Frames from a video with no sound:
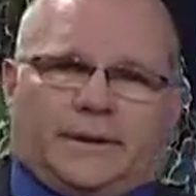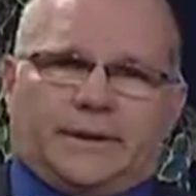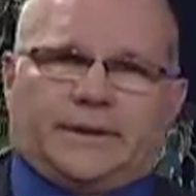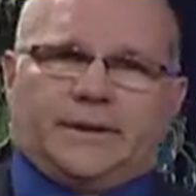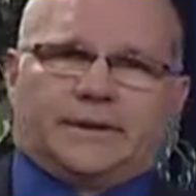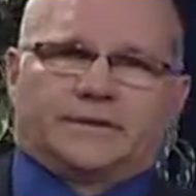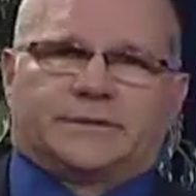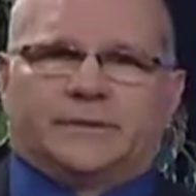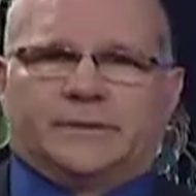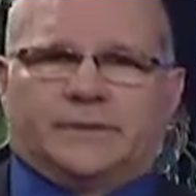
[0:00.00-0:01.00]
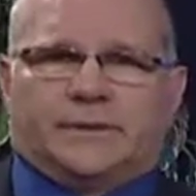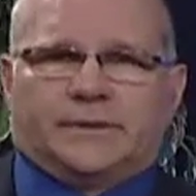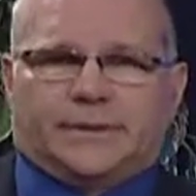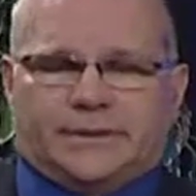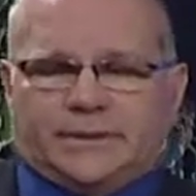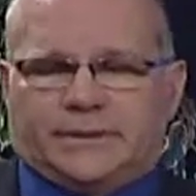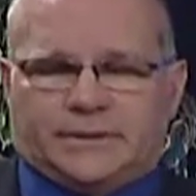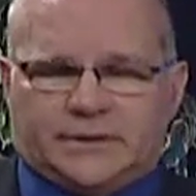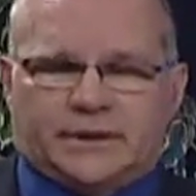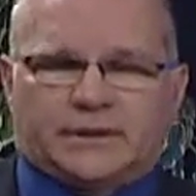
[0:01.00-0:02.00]
is the
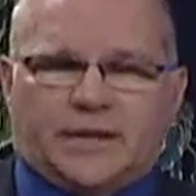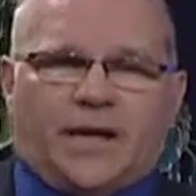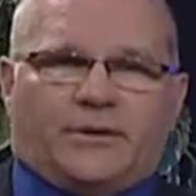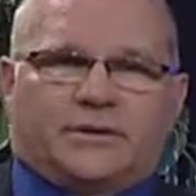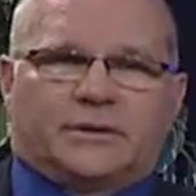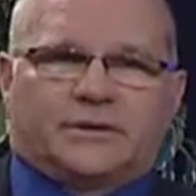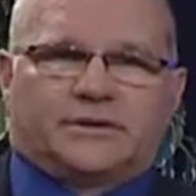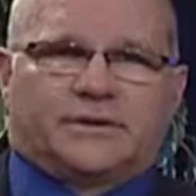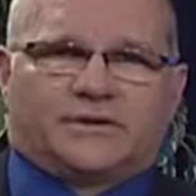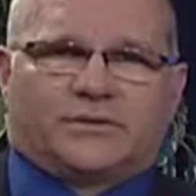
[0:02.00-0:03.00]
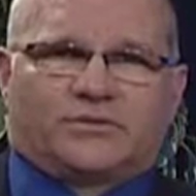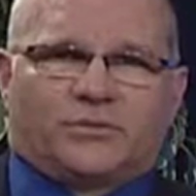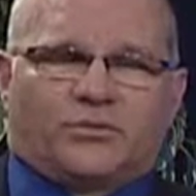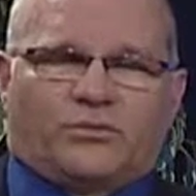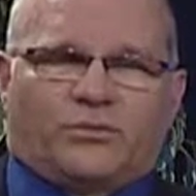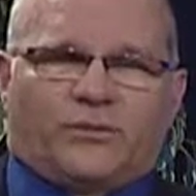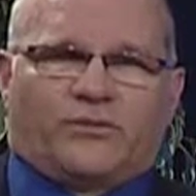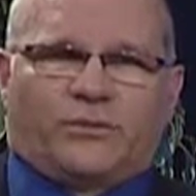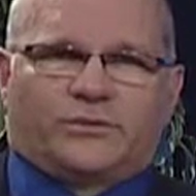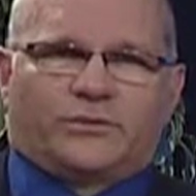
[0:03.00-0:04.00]
dictator, as he's
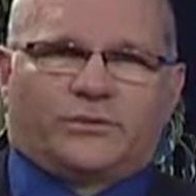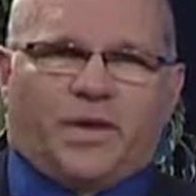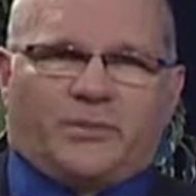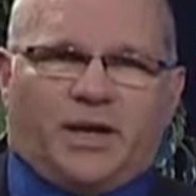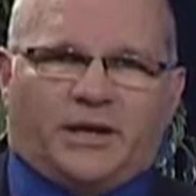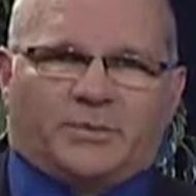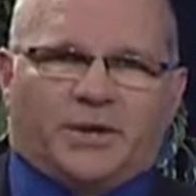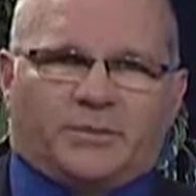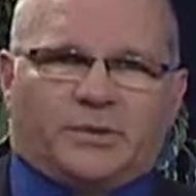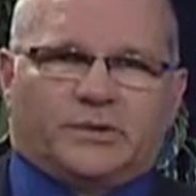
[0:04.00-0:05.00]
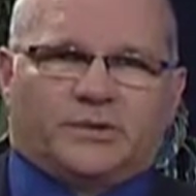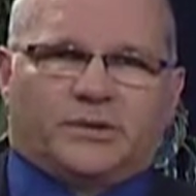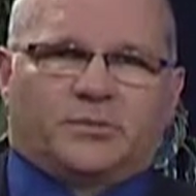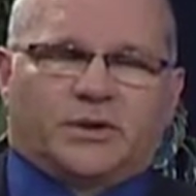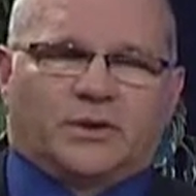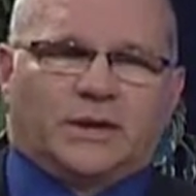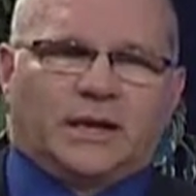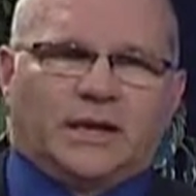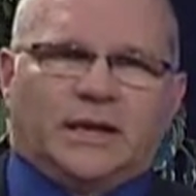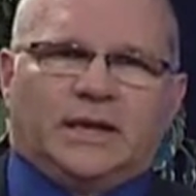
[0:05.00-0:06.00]
referred to by many people in the
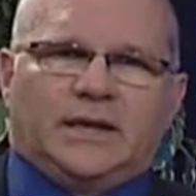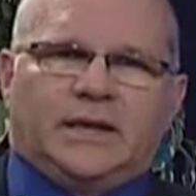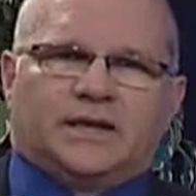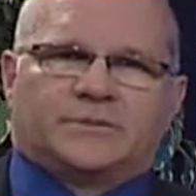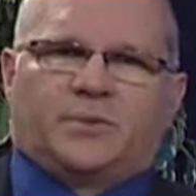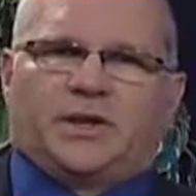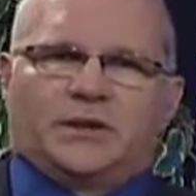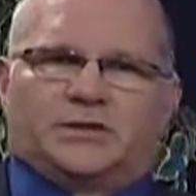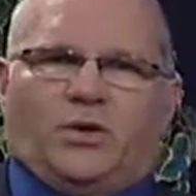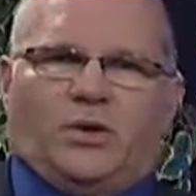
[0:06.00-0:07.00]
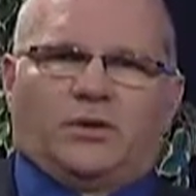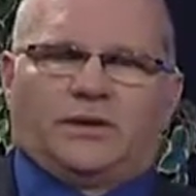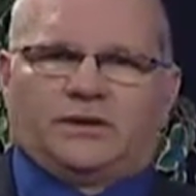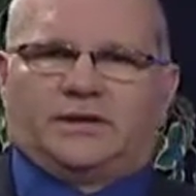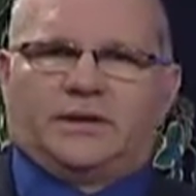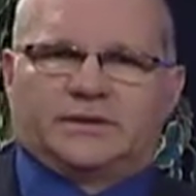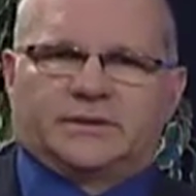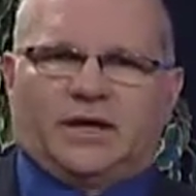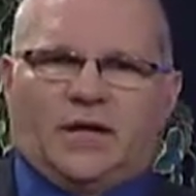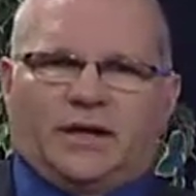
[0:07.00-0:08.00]
community, is being told, is
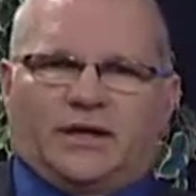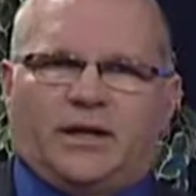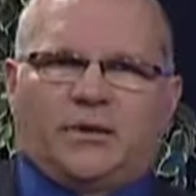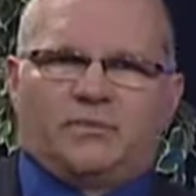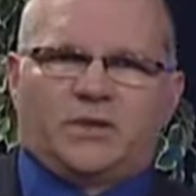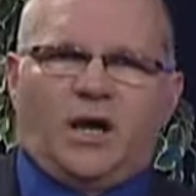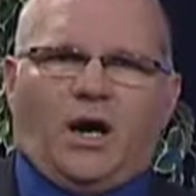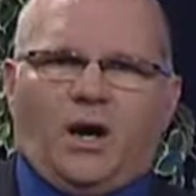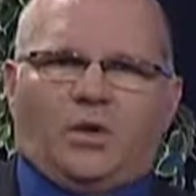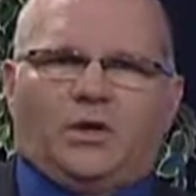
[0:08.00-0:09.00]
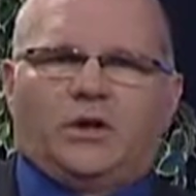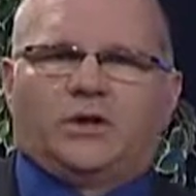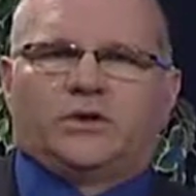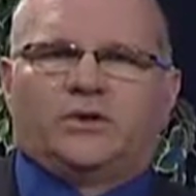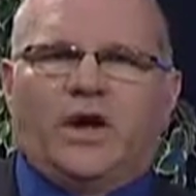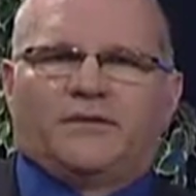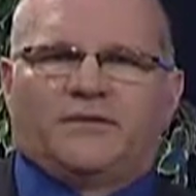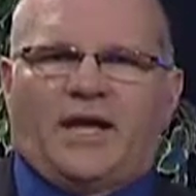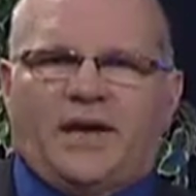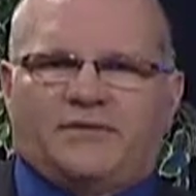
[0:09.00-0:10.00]
telling them, no, you have
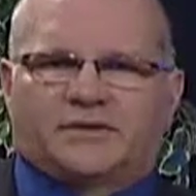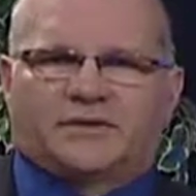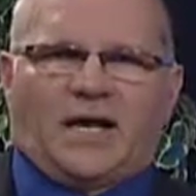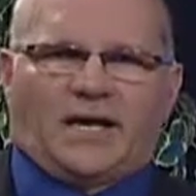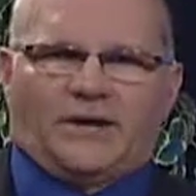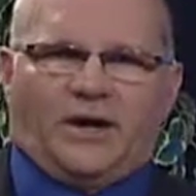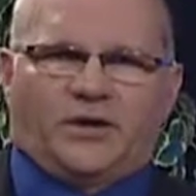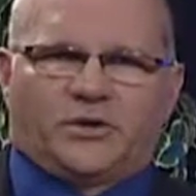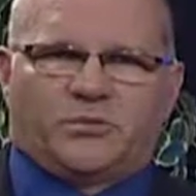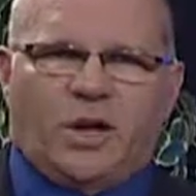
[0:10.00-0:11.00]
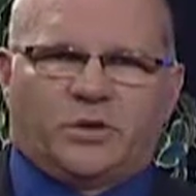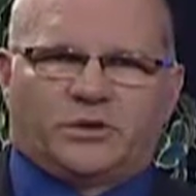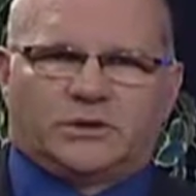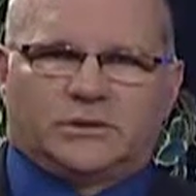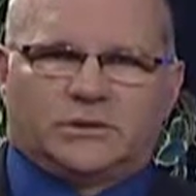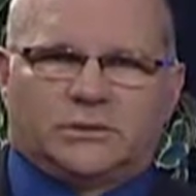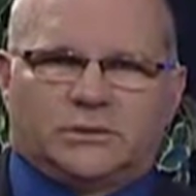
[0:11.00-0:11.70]
to have a second on your motion.